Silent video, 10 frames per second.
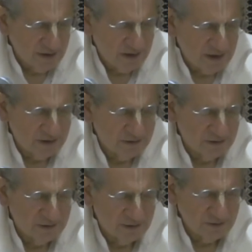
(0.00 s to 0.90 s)
and
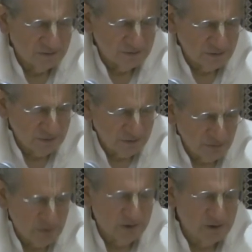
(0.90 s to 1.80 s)
uh, you know
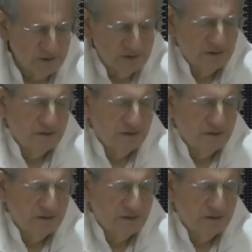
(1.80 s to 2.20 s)
they're wearing